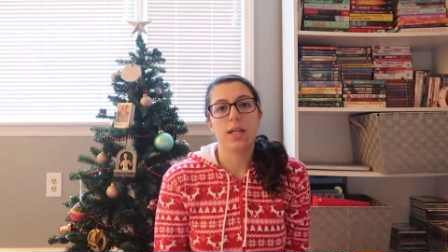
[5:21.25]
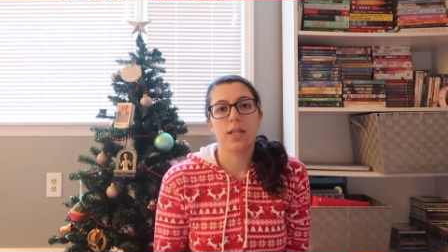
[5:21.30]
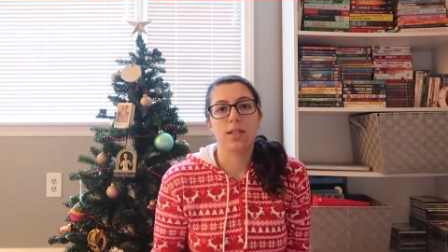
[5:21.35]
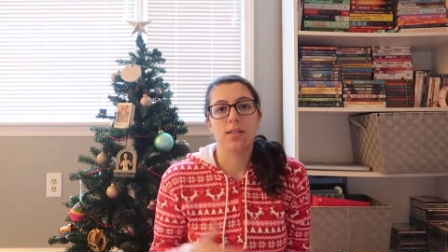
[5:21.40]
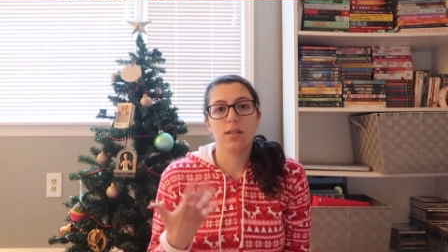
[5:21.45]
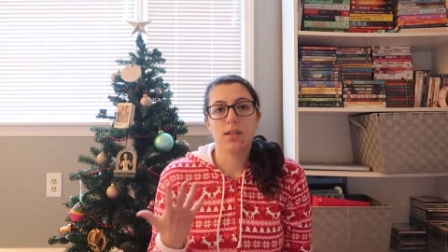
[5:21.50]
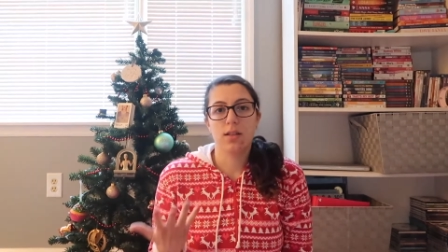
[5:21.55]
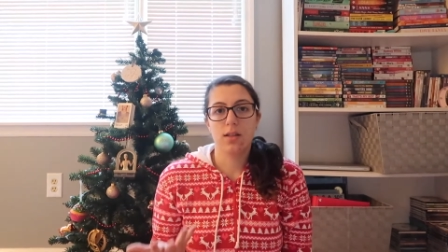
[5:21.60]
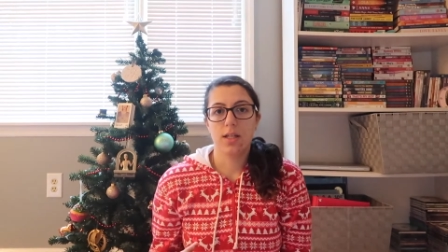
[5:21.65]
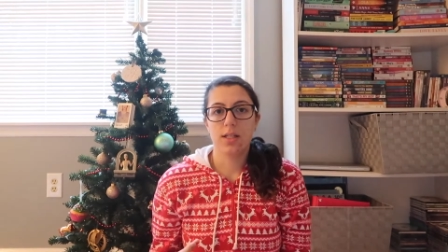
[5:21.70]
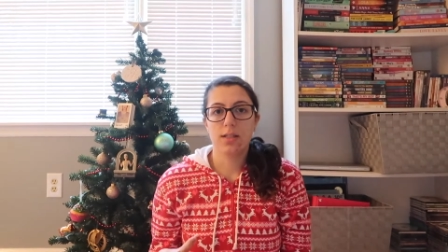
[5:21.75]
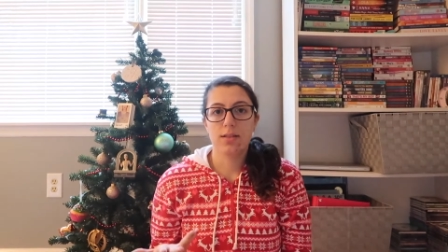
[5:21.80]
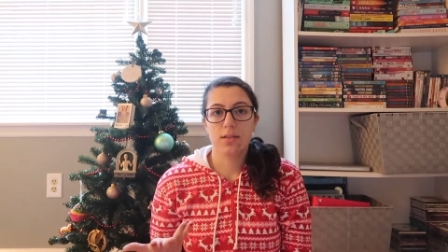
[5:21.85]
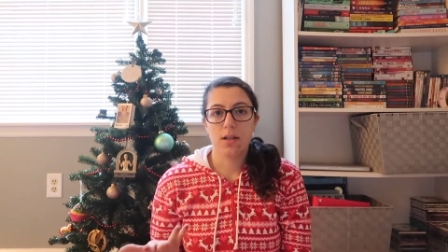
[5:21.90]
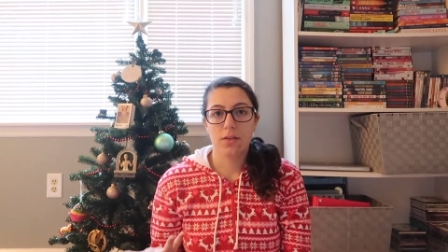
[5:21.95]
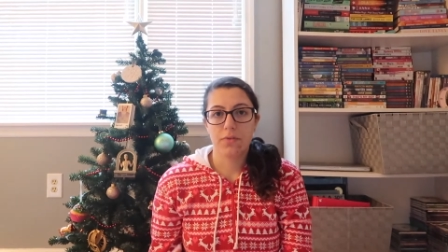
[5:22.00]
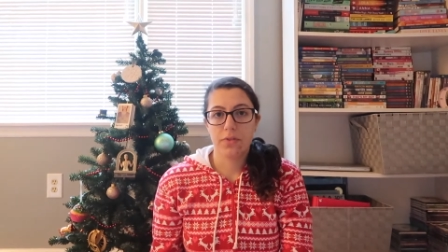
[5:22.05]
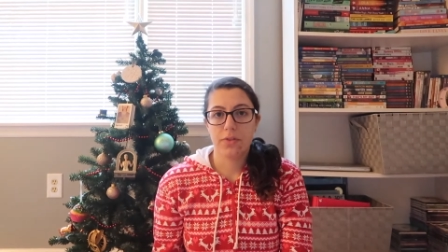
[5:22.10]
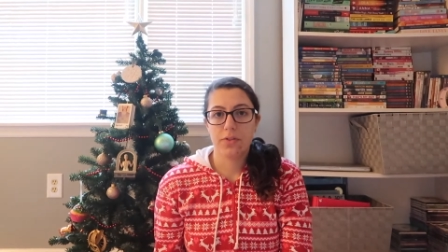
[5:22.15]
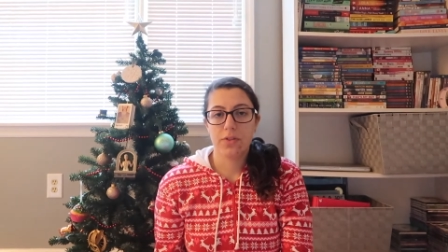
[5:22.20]
It is a list
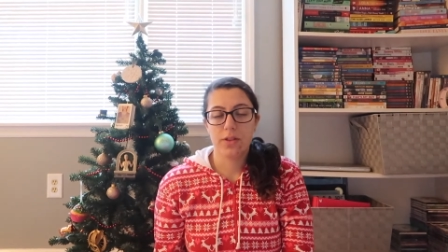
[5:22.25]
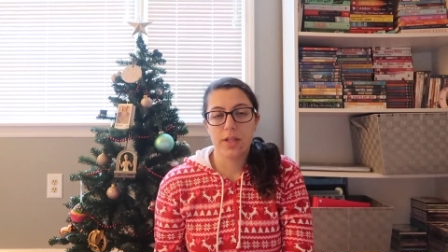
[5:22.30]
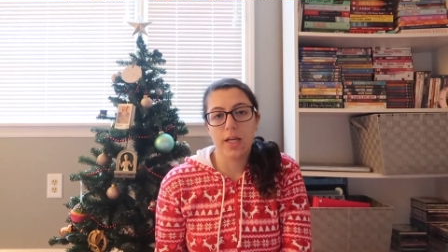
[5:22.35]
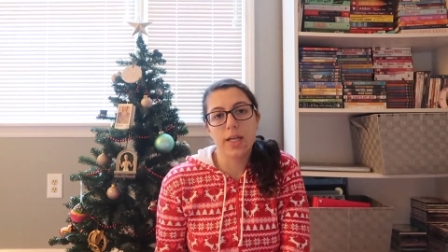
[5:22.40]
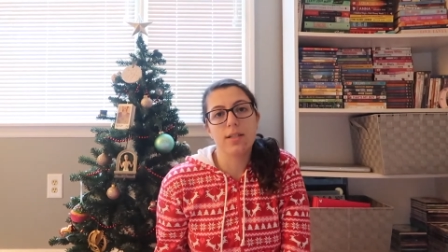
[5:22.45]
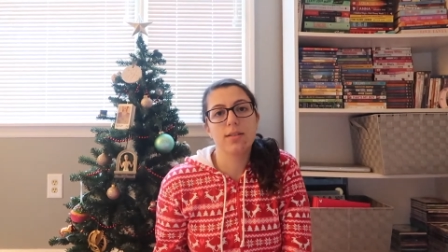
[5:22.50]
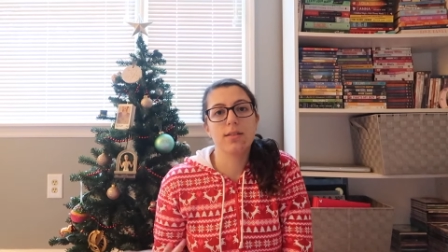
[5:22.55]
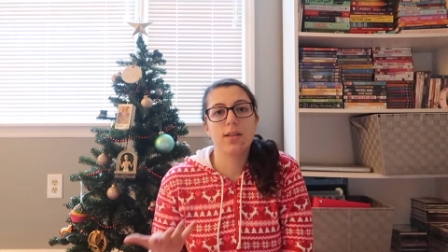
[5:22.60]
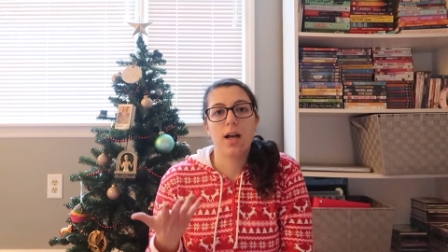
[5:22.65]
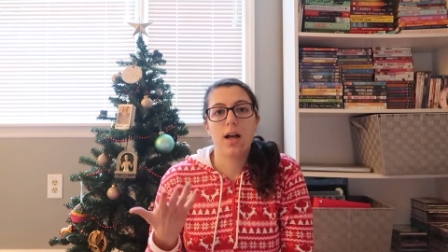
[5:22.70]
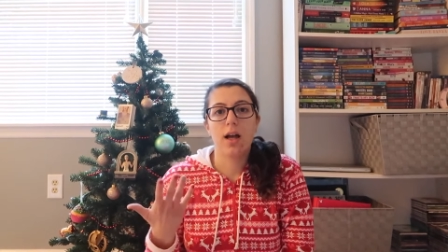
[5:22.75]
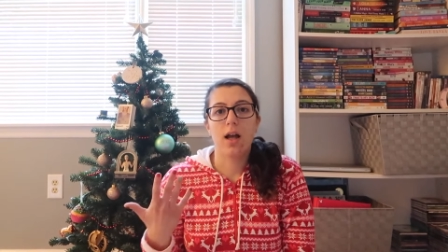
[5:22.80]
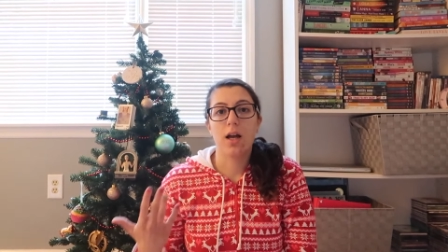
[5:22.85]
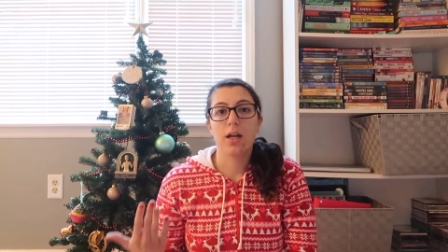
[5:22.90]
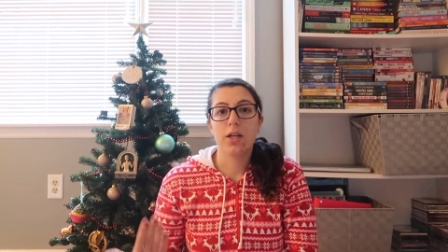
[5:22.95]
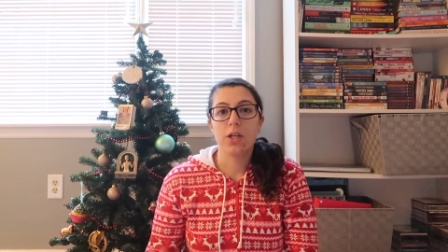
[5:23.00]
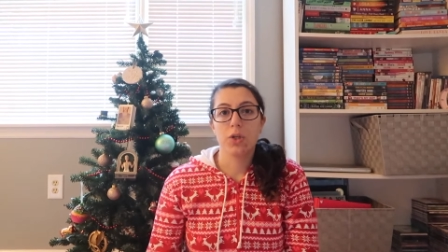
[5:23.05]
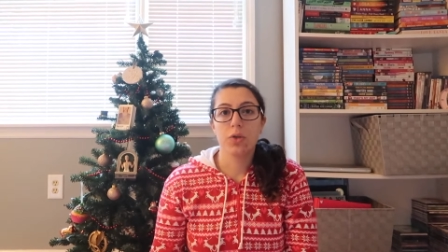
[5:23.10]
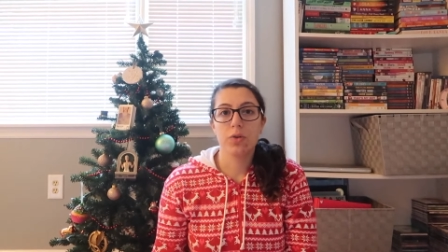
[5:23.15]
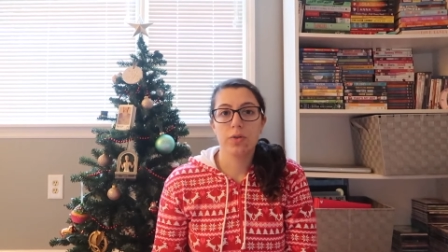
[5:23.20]
of things that I
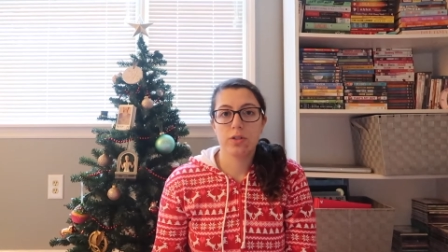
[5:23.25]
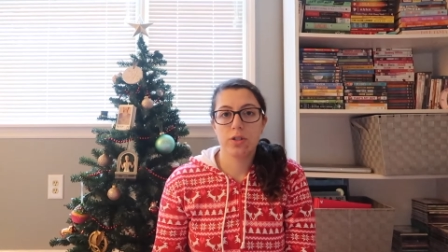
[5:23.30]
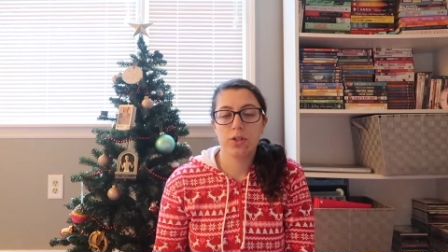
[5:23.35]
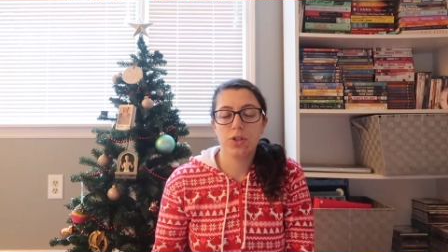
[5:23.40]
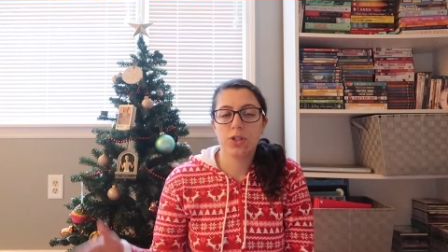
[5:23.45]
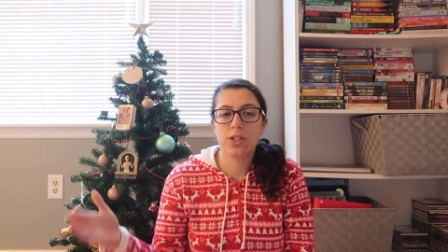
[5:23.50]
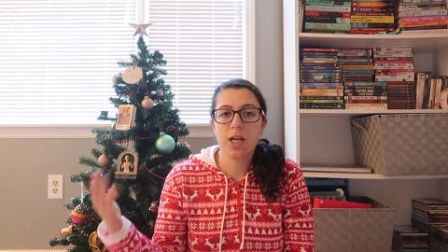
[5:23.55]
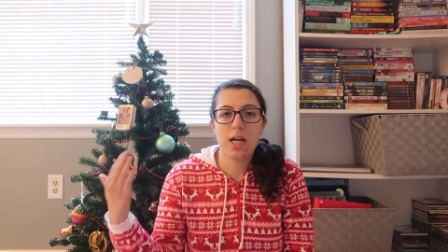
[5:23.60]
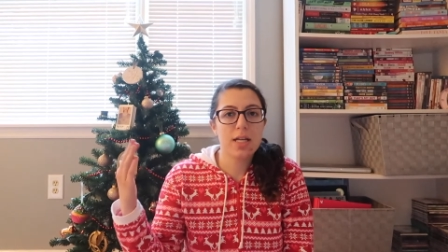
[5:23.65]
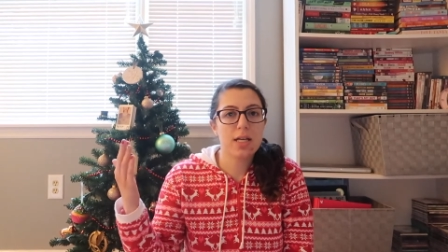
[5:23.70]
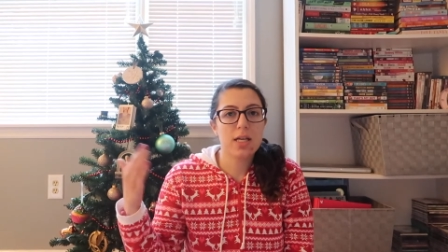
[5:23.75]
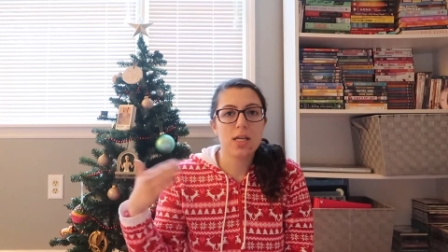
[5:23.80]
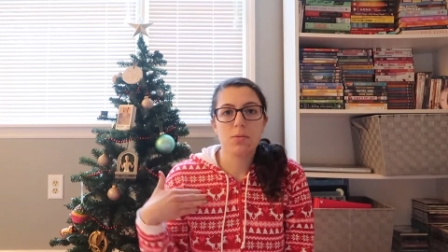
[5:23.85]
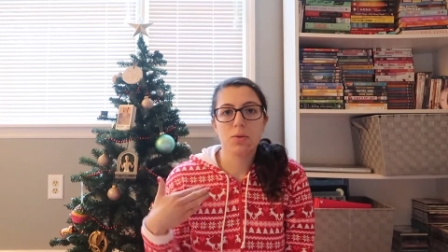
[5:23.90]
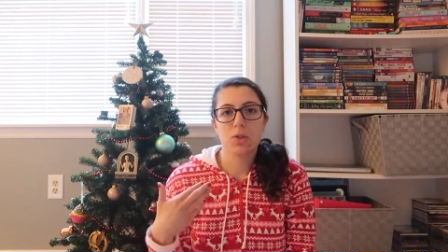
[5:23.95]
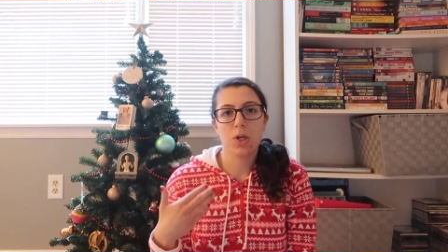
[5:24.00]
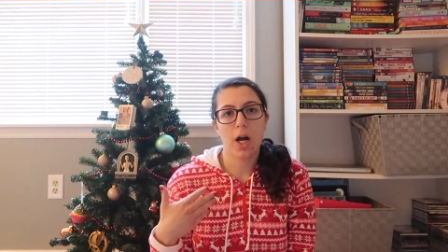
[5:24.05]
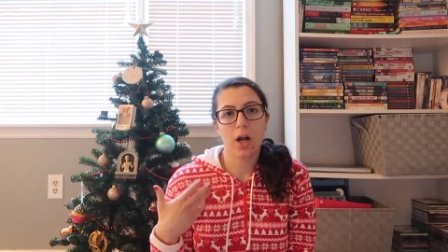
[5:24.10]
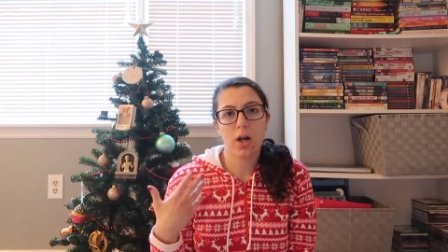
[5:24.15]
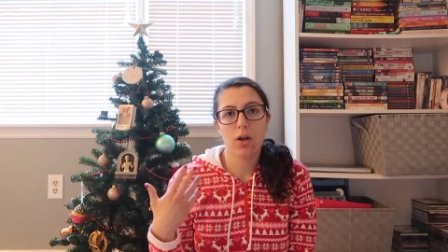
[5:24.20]
use to just kind of
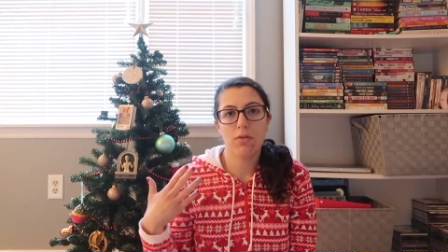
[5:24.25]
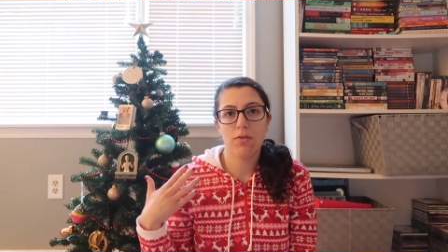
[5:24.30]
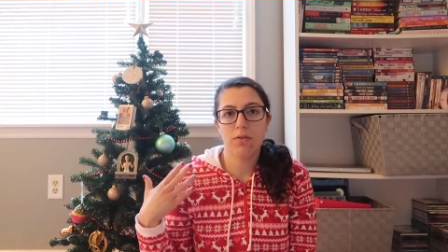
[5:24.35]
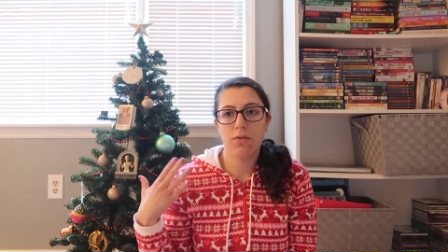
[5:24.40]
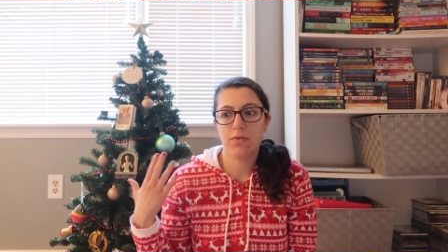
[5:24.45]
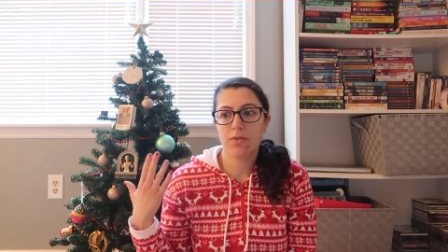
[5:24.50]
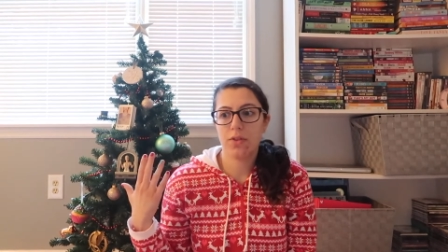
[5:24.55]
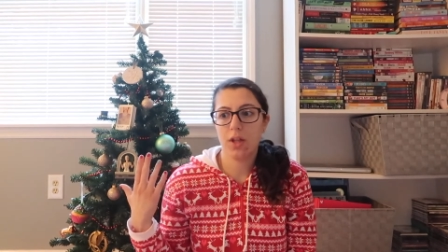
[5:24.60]
keep track of